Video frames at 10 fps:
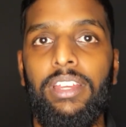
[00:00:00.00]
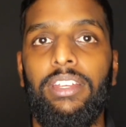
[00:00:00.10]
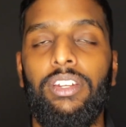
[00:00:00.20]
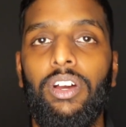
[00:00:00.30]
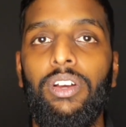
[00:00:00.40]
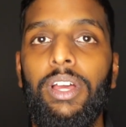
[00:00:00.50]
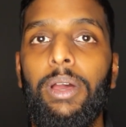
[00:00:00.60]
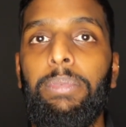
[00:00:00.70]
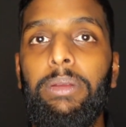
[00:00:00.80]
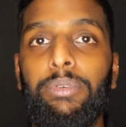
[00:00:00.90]
You know,
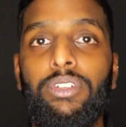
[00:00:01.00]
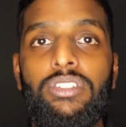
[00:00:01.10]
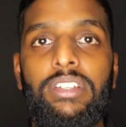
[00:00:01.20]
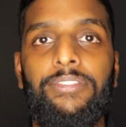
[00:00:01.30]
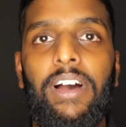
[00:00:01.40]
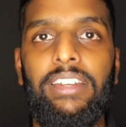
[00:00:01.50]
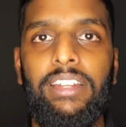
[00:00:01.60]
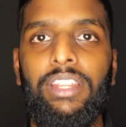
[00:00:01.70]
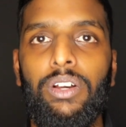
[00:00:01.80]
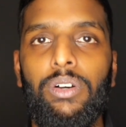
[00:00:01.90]
people usually find
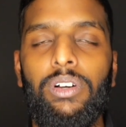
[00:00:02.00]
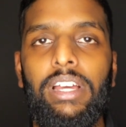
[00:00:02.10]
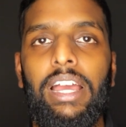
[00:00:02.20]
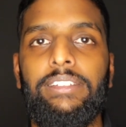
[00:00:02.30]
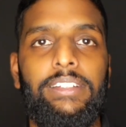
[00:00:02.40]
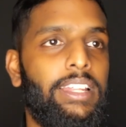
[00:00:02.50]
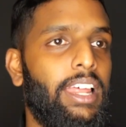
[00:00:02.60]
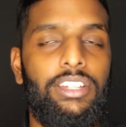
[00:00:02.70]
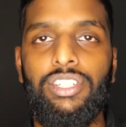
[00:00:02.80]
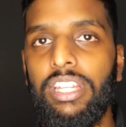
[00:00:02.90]
a deal and then they're
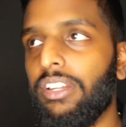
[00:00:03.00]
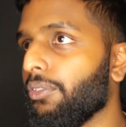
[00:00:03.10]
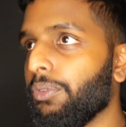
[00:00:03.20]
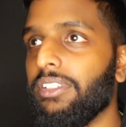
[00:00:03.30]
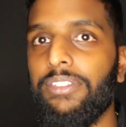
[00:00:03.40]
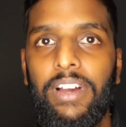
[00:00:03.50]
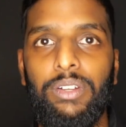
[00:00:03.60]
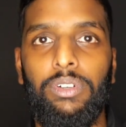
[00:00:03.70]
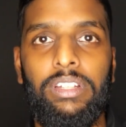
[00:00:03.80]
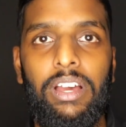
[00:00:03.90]
like, shit, look, we need to
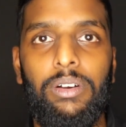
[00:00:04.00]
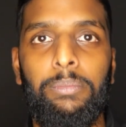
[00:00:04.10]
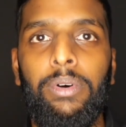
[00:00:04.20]
find one now.